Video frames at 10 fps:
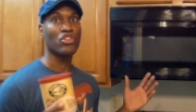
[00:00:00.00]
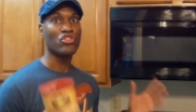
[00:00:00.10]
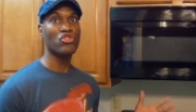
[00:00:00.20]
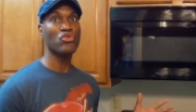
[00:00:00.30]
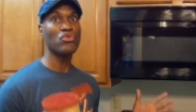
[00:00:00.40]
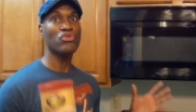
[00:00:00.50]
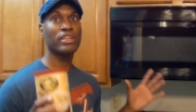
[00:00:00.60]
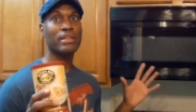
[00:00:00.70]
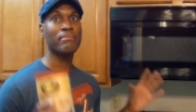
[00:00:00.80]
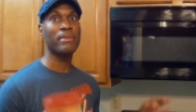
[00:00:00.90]
you
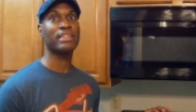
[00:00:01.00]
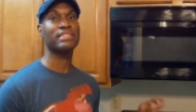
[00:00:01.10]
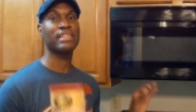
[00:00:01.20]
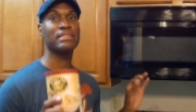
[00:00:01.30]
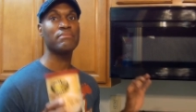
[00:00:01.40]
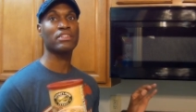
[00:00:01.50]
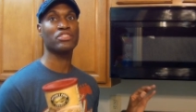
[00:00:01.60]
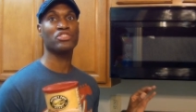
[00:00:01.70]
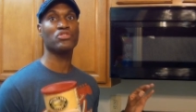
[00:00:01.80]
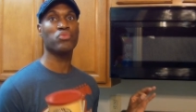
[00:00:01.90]
can mix as much
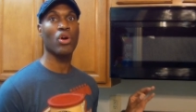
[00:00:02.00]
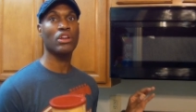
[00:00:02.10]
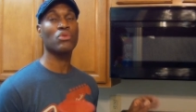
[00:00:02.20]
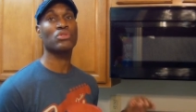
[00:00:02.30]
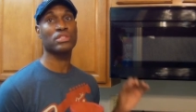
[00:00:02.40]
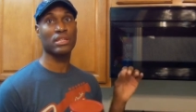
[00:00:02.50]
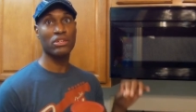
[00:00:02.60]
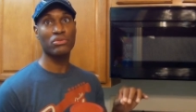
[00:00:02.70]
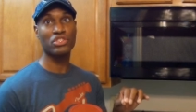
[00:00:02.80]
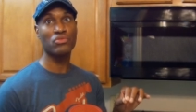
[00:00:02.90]
as you want or as
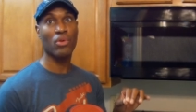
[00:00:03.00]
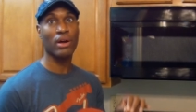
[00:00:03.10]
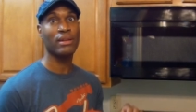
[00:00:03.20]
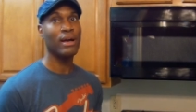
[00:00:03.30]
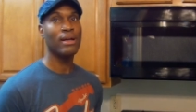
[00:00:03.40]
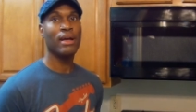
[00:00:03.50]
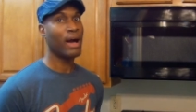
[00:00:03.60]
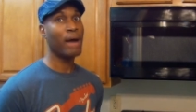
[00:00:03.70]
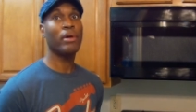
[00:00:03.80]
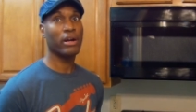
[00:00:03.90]
little as you want.
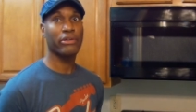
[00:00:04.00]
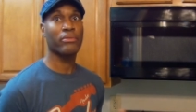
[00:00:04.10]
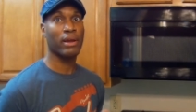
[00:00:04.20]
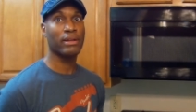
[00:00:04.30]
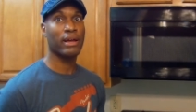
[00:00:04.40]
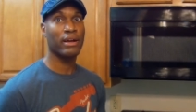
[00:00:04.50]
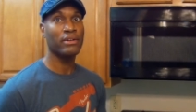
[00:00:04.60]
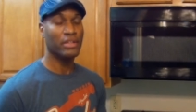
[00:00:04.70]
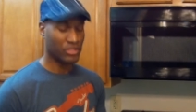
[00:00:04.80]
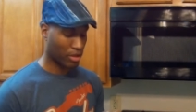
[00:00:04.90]
I'm hungry right now,
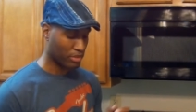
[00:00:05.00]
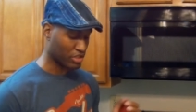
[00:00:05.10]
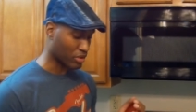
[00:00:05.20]
so I'm going to